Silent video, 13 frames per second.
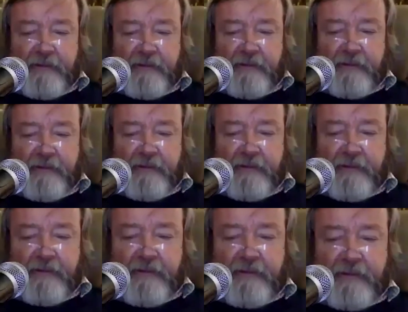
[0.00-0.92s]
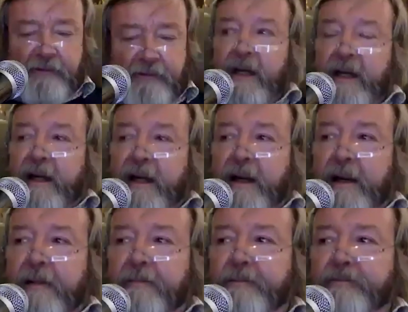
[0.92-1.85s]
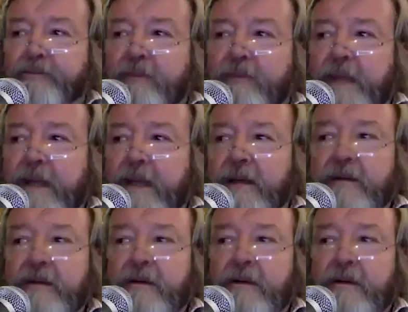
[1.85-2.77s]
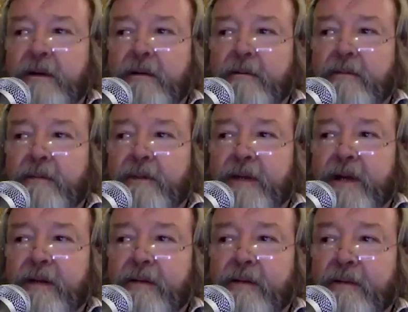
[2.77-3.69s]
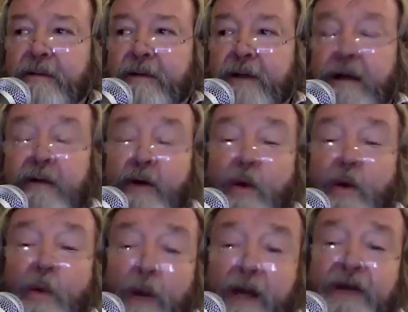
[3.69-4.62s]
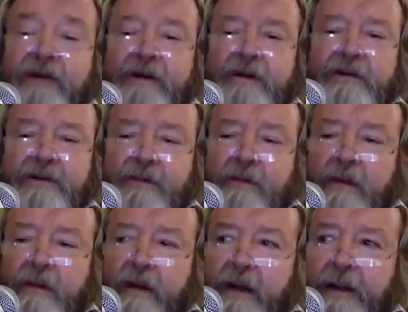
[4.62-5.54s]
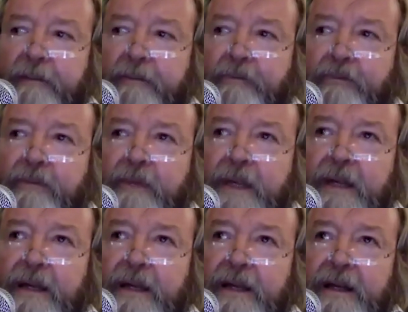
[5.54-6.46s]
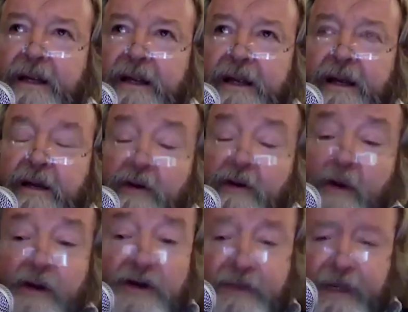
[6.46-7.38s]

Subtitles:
very far from, you know, not willing to acknowledge my